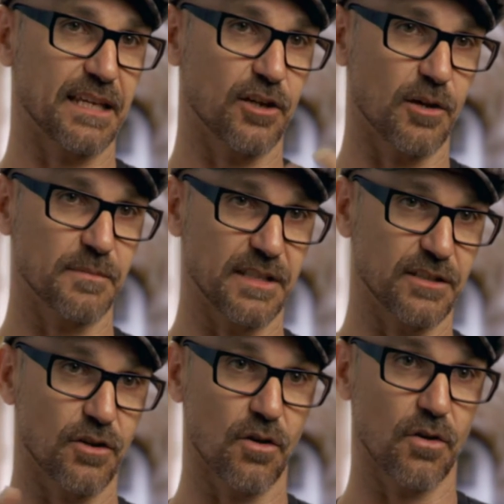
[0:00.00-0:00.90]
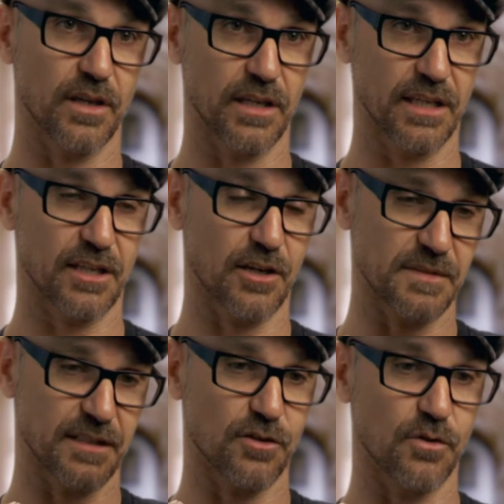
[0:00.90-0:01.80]
he comes and go, he comes
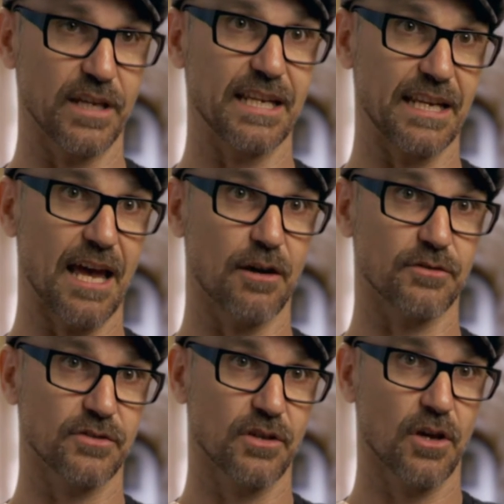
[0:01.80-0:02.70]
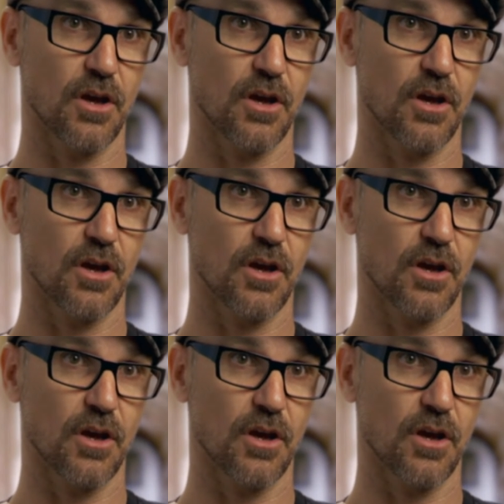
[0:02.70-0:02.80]
and go in and out